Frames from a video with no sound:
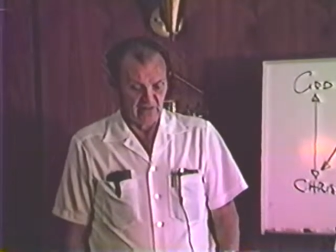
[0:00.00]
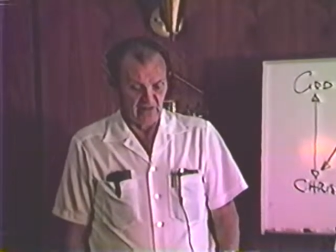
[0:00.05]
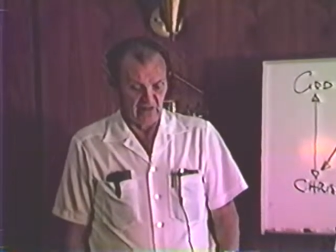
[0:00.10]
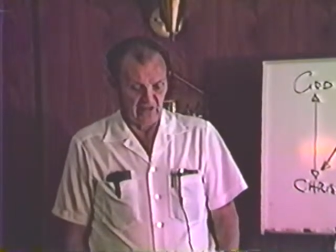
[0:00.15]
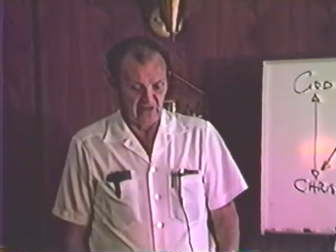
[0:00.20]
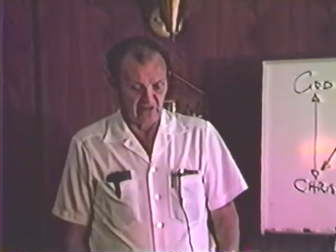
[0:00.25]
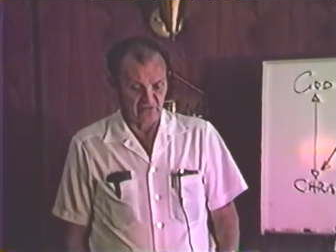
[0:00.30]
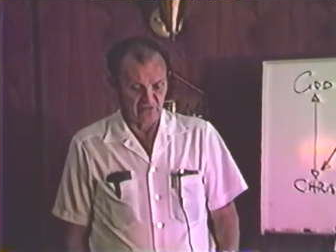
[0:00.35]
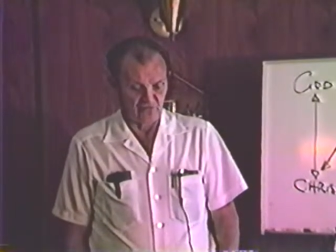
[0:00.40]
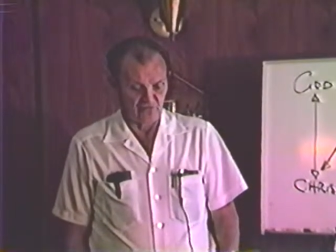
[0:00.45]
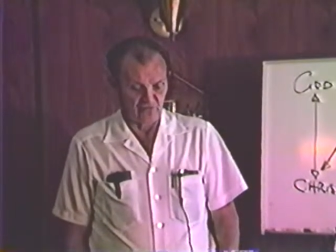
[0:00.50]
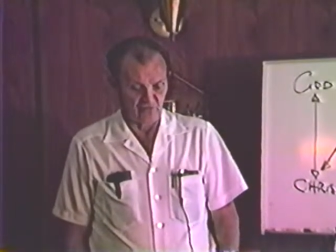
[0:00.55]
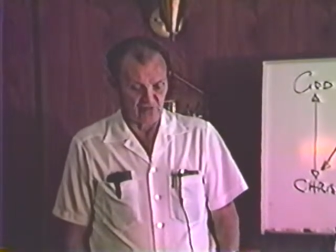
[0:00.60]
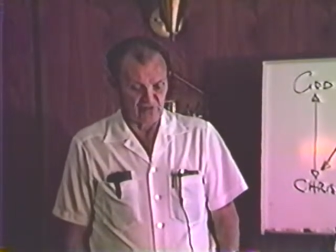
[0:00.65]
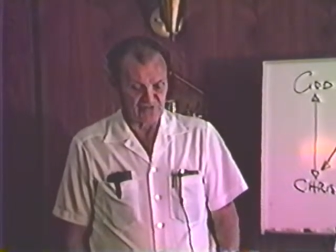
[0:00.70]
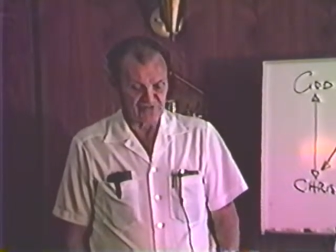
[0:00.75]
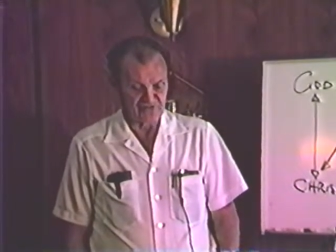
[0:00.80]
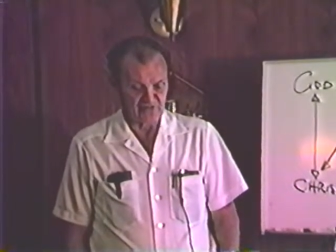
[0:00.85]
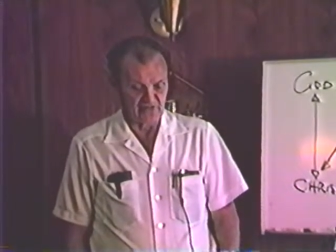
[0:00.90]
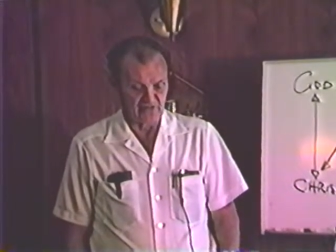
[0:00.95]
And
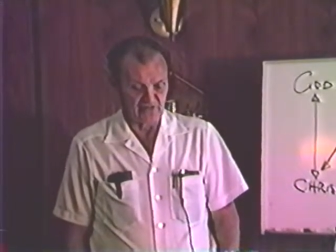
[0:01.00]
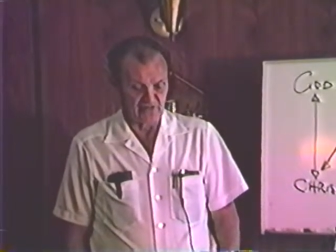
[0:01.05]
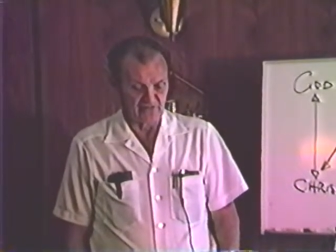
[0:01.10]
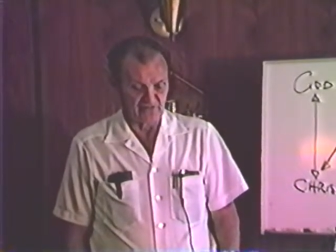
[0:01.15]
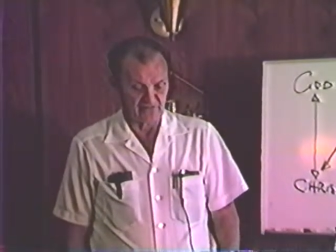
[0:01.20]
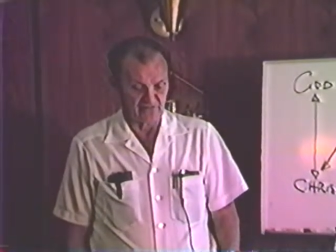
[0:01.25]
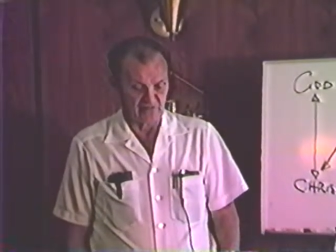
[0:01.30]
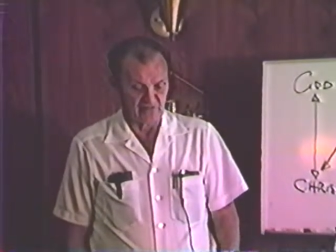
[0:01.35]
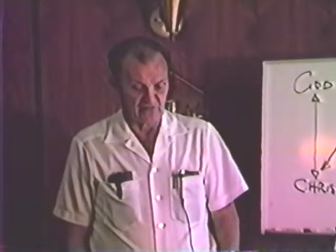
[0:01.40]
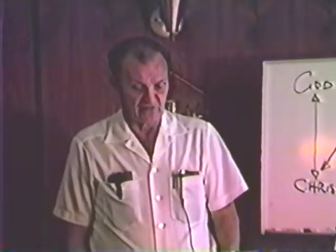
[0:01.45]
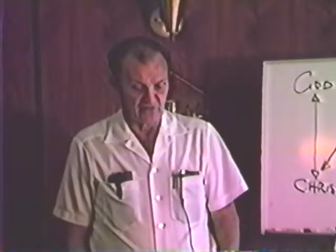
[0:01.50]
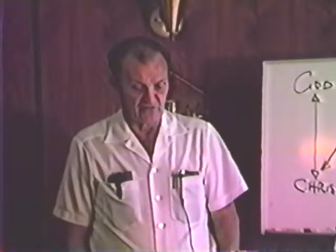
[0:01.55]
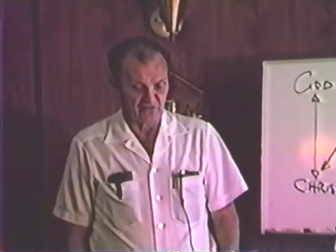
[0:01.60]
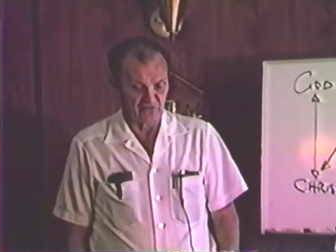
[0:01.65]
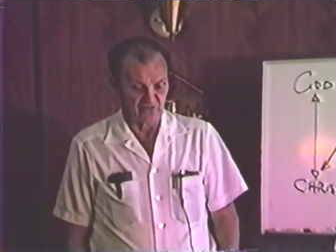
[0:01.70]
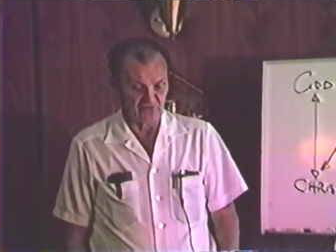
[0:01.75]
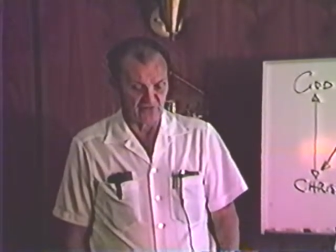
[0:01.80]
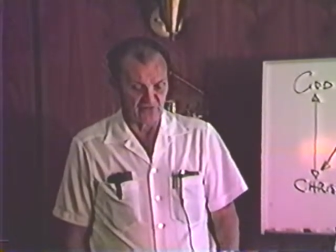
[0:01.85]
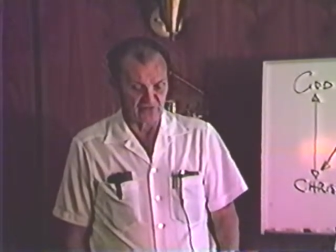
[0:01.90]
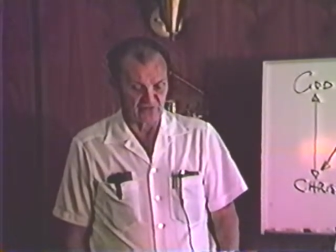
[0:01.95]
Christ said that the,
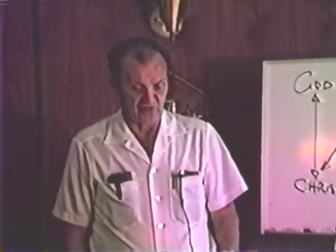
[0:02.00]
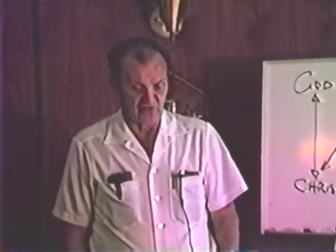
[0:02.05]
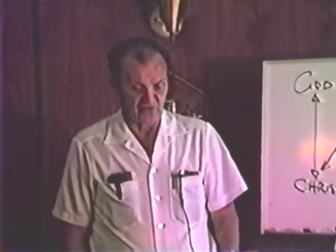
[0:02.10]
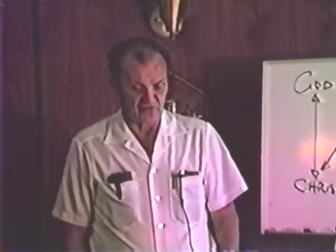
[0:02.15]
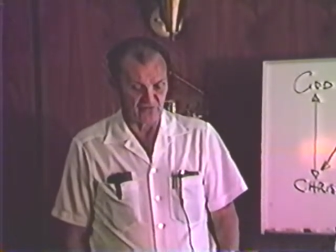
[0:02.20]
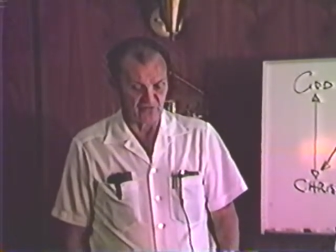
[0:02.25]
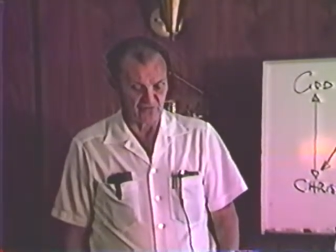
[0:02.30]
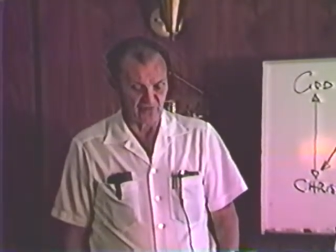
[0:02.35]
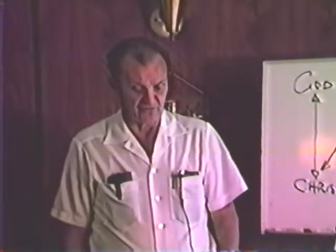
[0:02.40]
the ten,